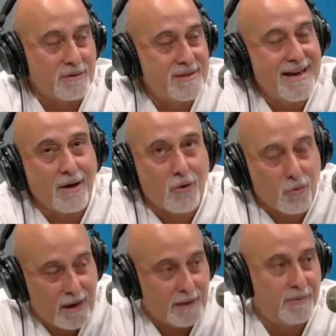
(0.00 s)

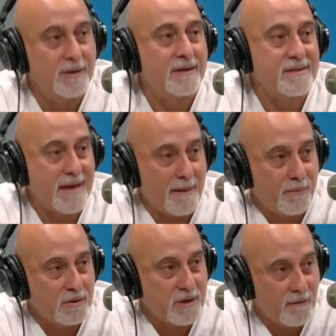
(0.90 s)
Incredible
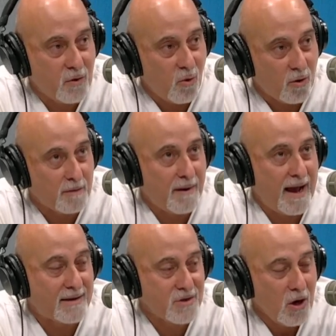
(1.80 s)
examples of
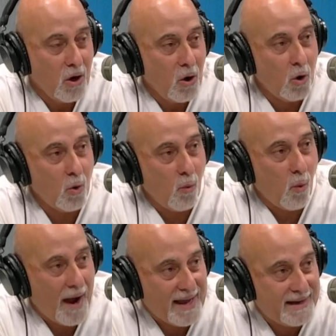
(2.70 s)
quarterbacks who
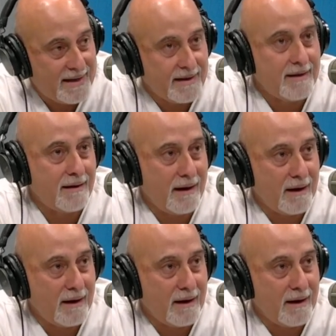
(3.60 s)
waited a year.